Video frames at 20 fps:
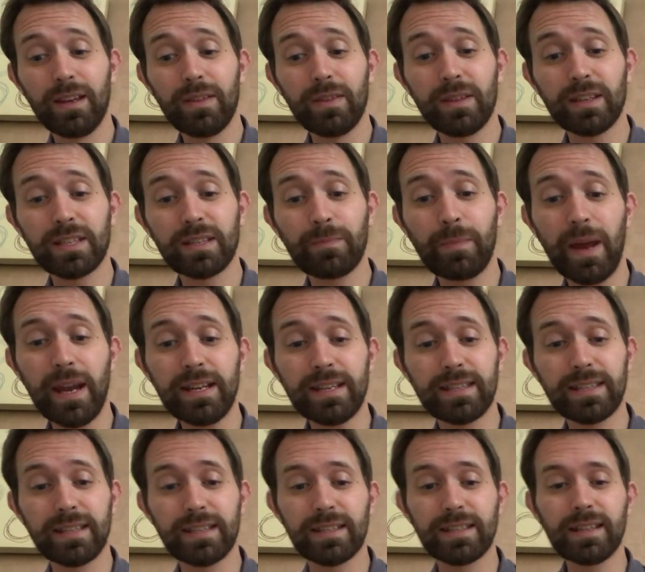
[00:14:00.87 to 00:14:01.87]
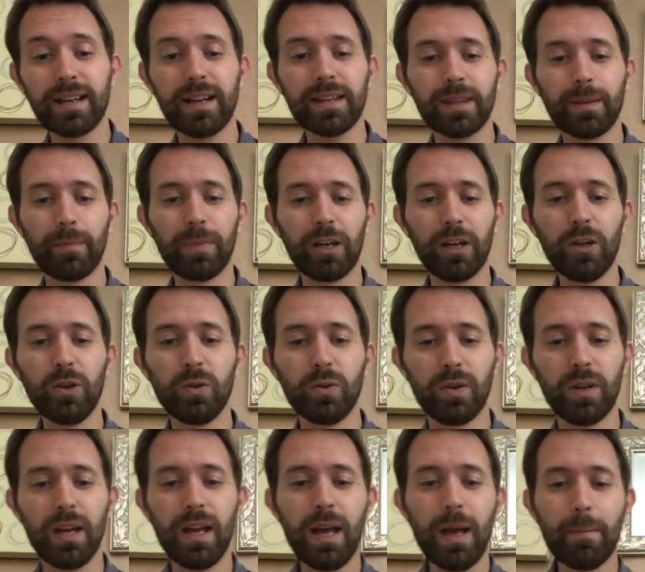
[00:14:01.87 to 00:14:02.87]
The space inside the
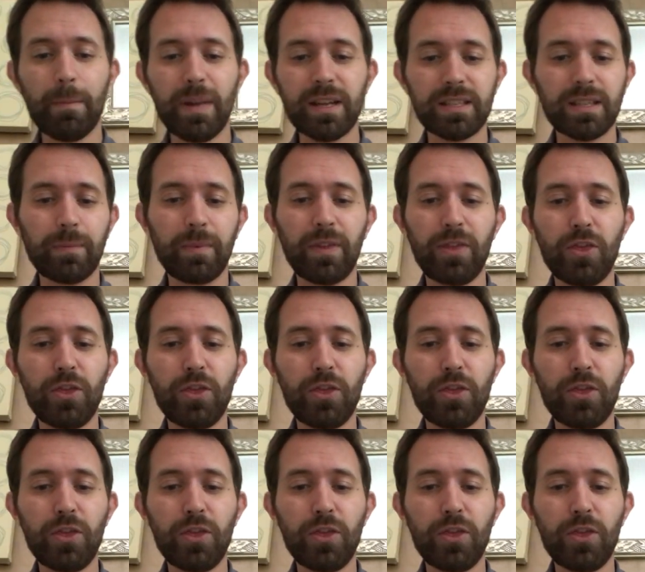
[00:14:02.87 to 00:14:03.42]
balloon must have been